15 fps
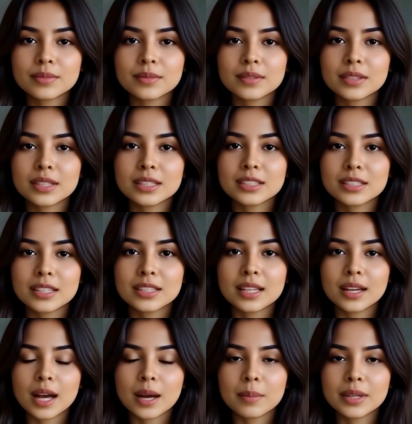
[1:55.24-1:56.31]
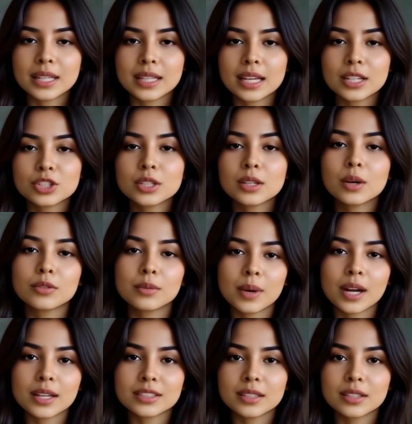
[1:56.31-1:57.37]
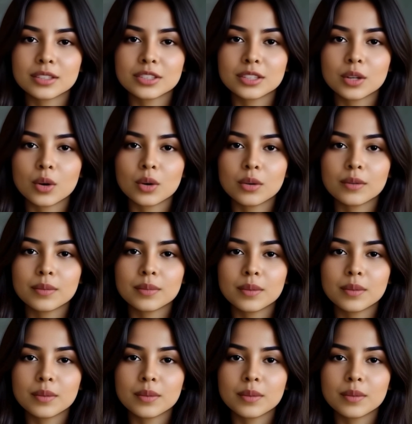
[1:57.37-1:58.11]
This is an application of Pascal's law,